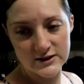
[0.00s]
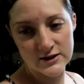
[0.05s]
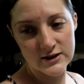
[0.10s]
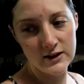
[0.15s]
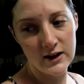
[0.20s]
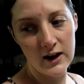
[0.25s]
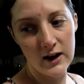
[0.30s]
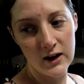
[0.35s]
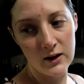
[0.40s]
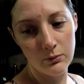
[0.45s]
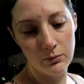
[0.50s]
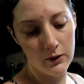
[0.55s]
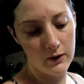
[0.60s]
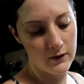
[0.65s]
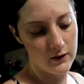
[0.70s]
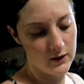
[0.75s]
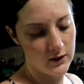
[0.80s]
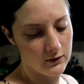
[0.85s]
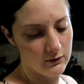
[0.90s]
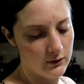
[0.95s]
in tonight,
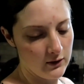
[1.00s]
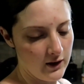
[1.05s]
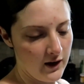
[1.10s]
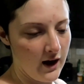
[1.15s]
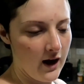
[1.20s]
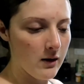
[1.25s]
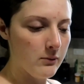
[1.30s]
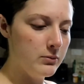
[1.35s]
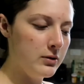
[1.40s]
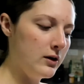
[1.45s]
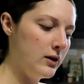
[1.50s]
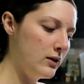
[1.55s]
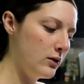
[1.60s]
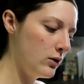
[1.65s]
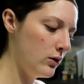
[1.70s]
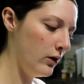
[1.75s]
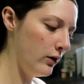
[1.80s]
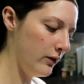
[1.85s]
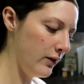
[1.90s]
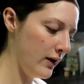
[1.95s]
but they didn't really have
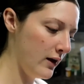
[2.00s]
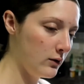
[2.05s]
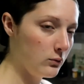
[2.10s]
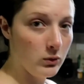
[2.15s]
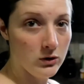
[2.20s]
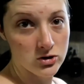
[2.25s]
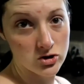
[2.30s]
peanut oil. They had